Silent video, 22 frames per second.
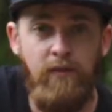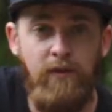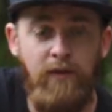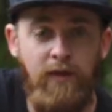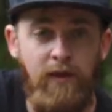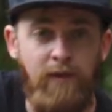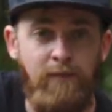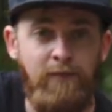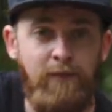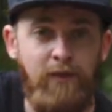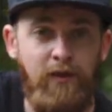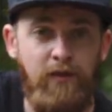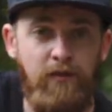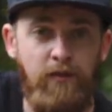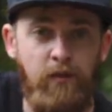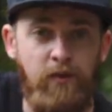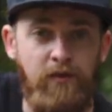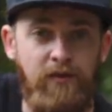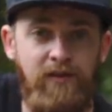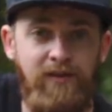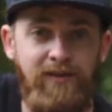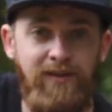Yeah, thanks for
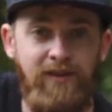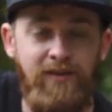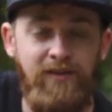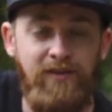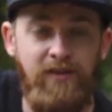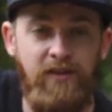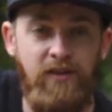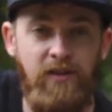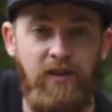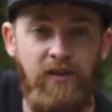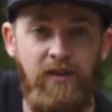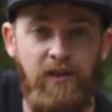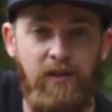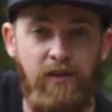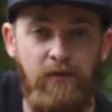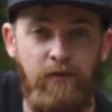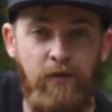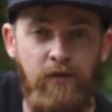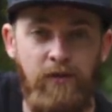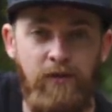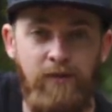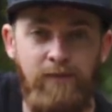watching, and I'll see you in the next
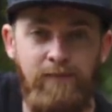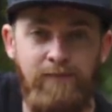vlog.